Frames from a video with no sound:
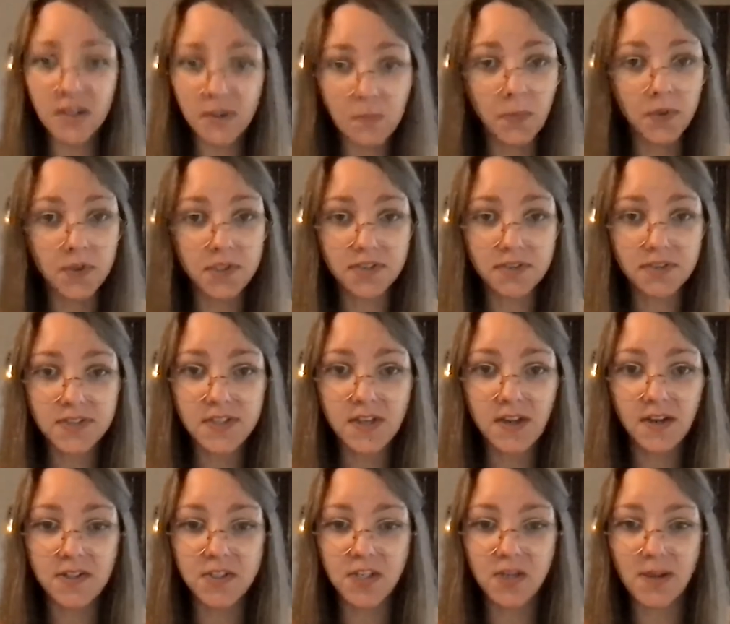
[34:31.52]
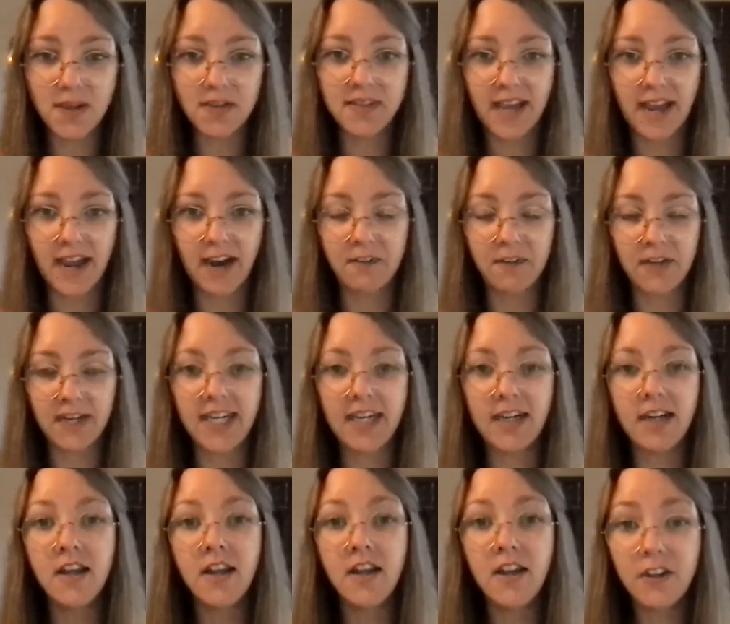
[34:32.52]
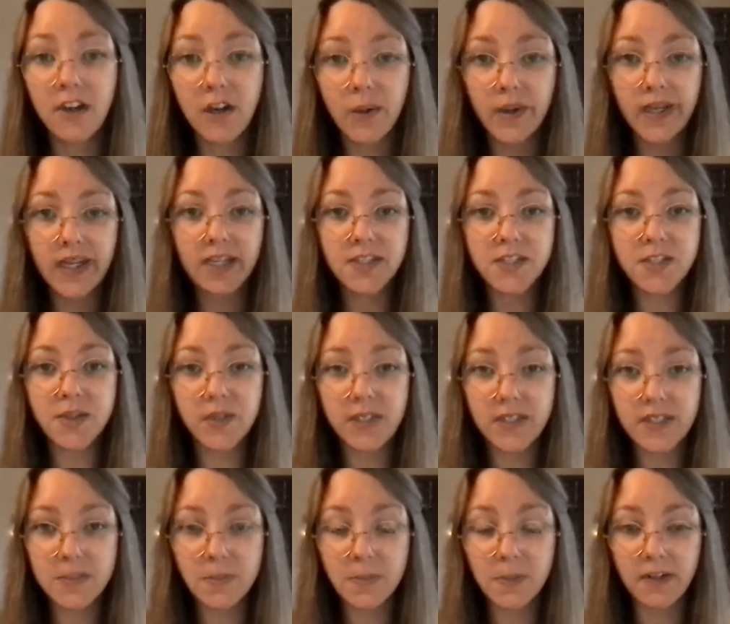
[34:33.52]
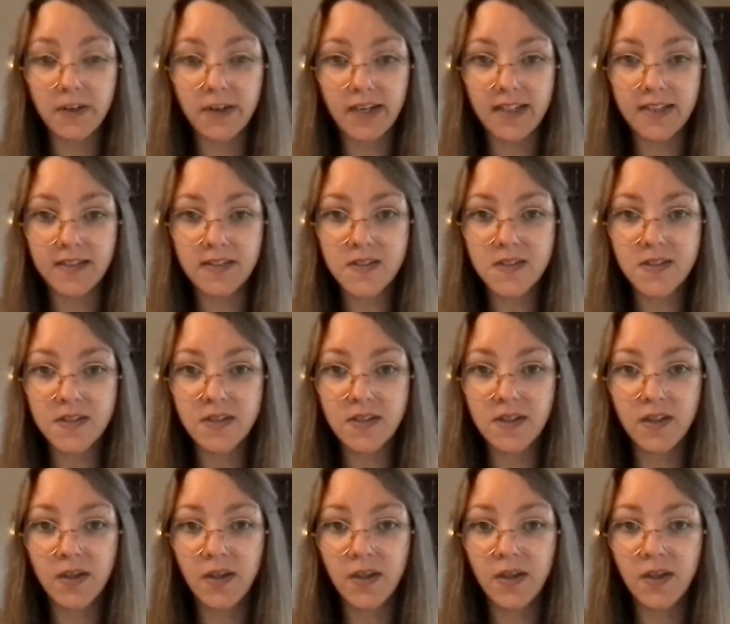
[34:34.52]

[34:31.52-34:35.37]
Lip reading: Most of her songs are about that, right? Going into an experience